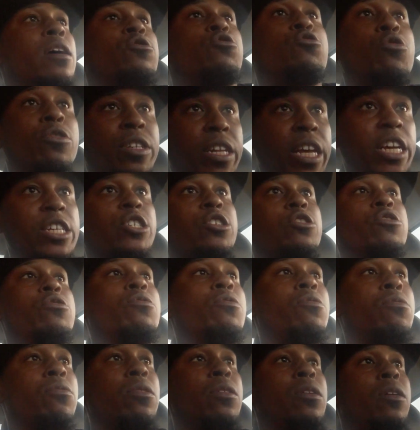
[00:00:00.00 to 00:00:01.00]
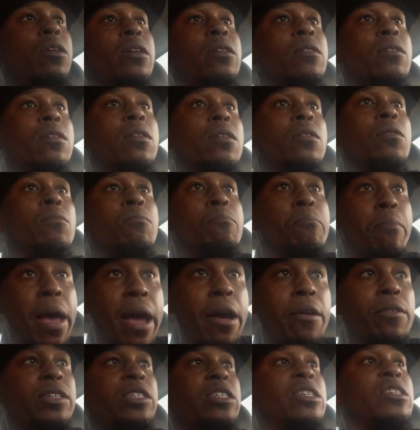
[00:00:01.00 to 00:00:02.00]
traditional
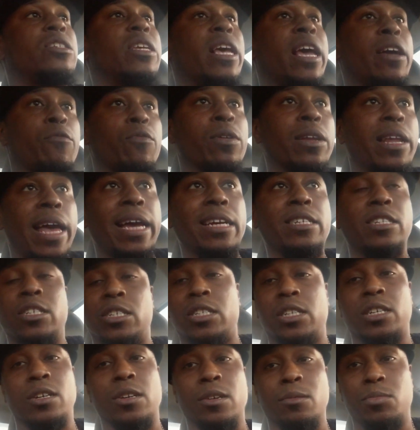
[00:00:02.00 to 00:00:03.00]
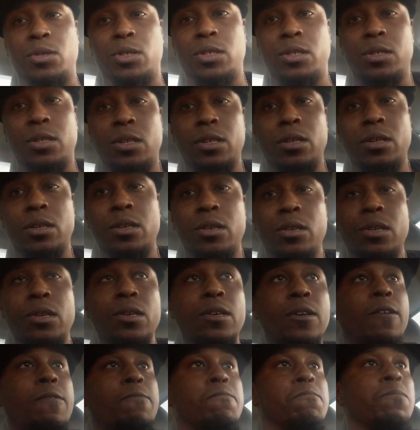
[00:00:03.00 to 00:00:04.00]
marriages and relationships.
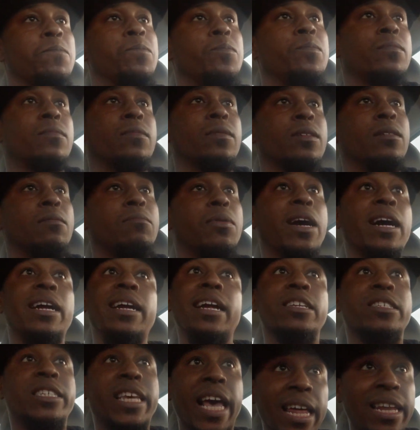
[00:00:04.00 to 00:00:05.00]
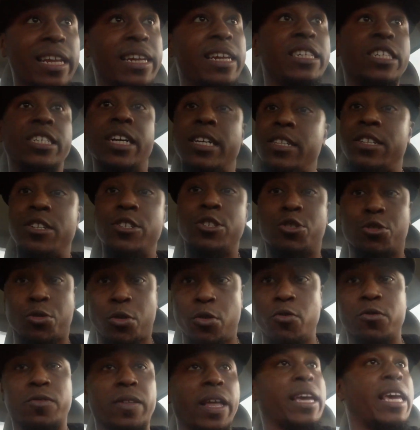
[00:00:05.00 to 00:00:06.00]
Because they're telling each other the
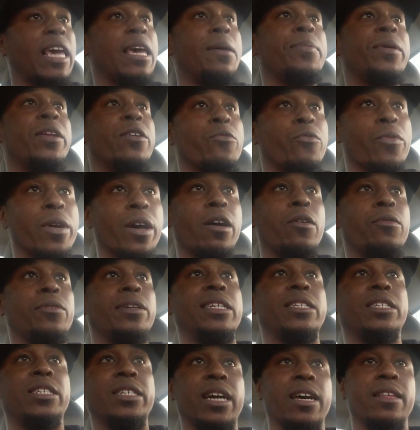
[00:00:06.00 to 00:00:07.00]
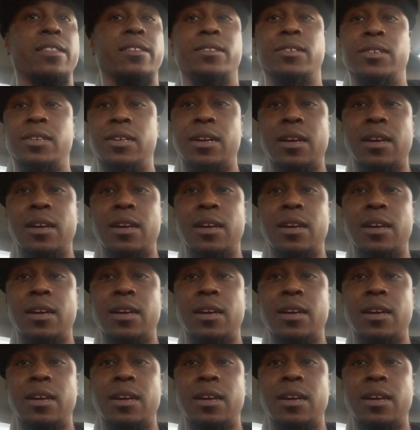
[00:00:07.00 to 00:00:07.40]
truth. They're keeping it real with each other.